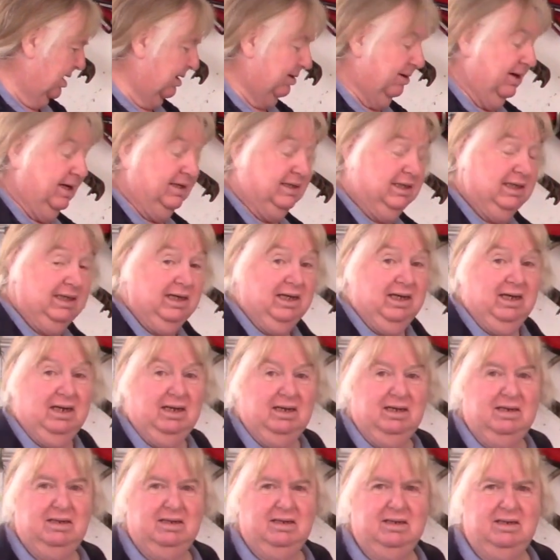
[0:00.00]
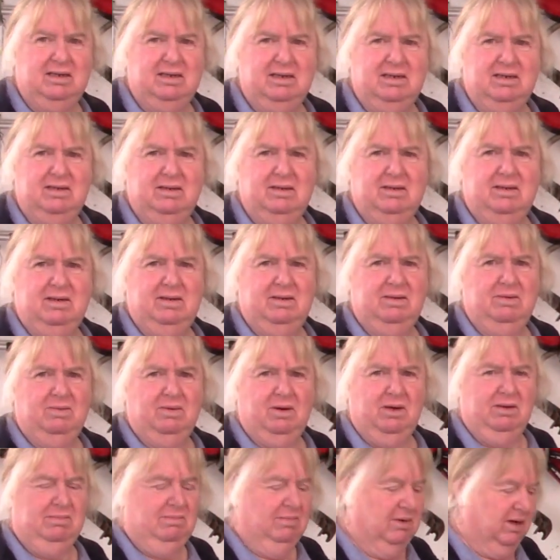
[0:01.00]
No idea
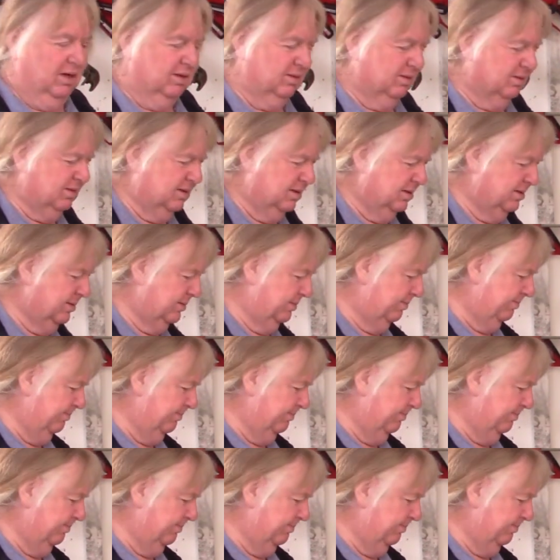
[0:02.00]
what model,